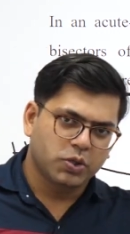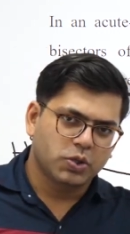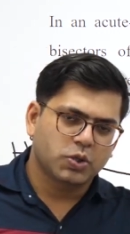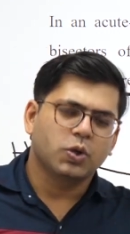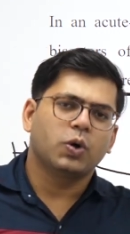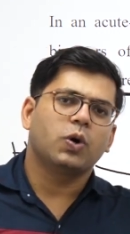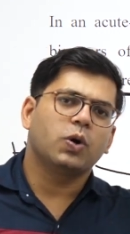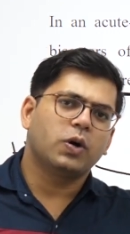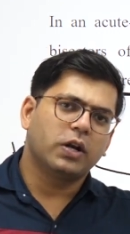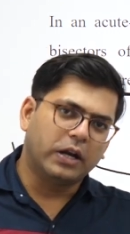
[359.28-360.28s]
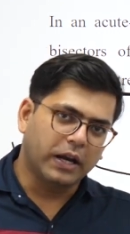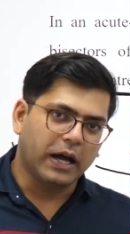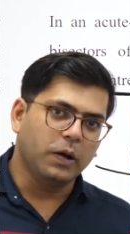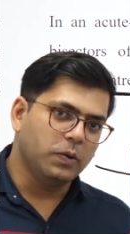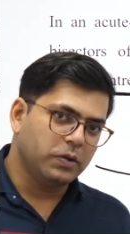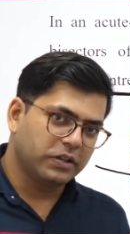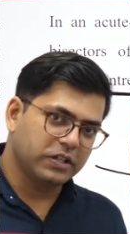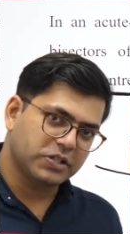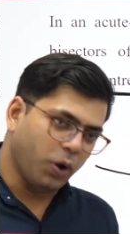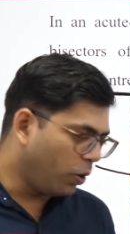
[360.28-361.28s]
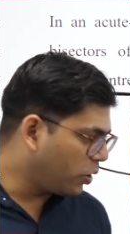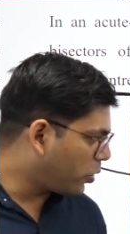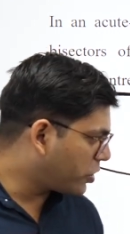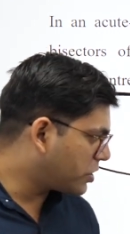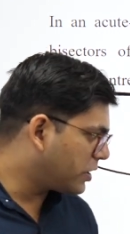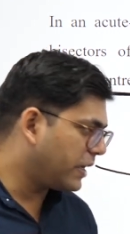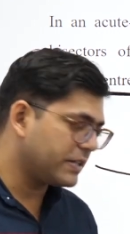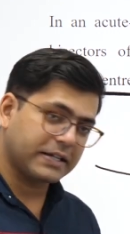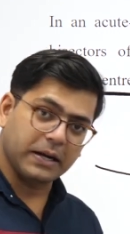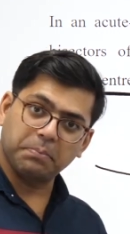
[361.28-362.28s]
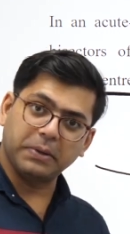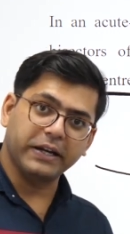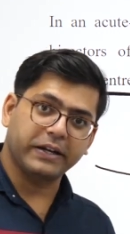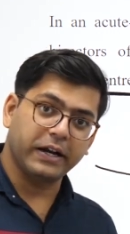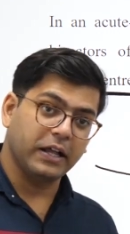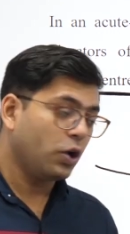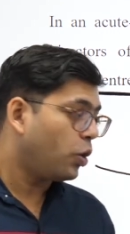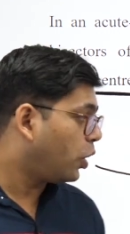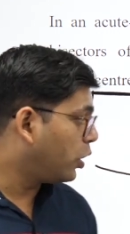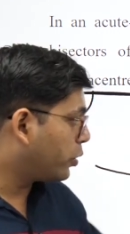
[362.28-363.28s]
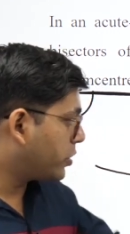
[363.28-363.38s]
So now this whole question is completed. Although